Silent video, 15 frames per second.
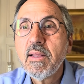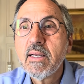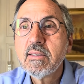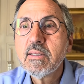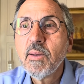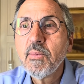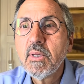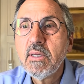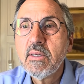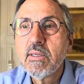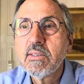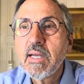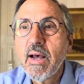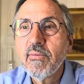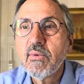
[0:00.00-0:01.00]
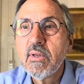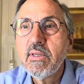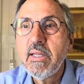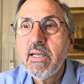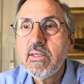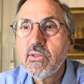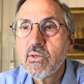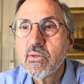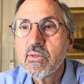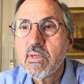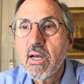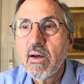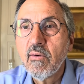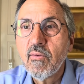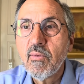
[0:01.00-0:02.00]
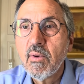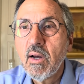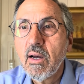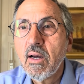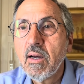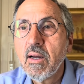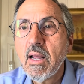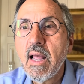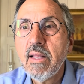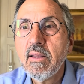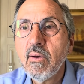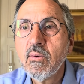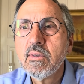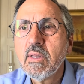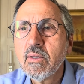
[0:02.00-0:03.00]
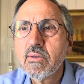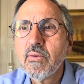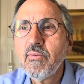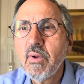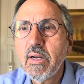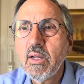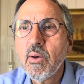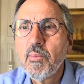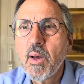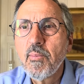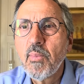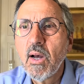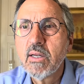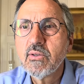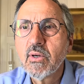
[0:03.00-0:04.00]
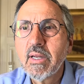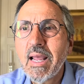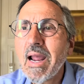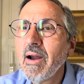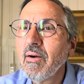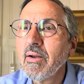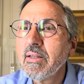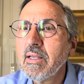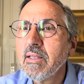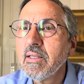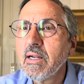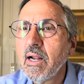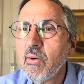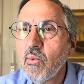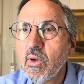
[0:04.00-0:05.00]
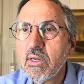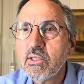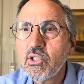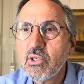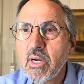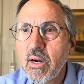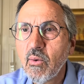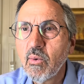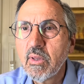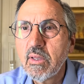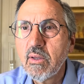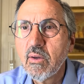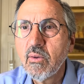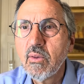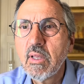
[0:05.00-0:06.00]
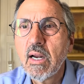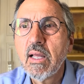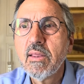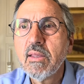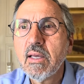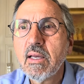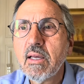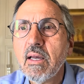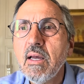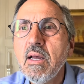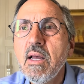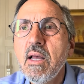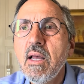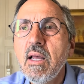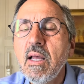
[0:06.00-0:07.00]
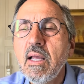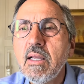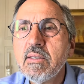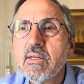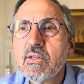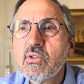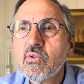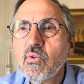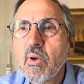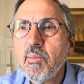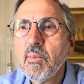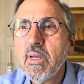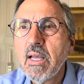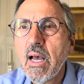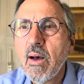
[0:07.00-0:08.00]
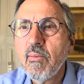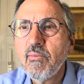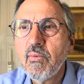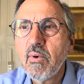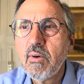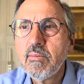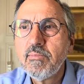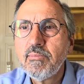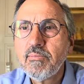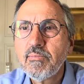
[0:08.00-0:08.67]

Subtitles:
that's something you just have to teach yourself. And there's a video by Padraig Harrington that I want to share with you that I think is extremely helpful.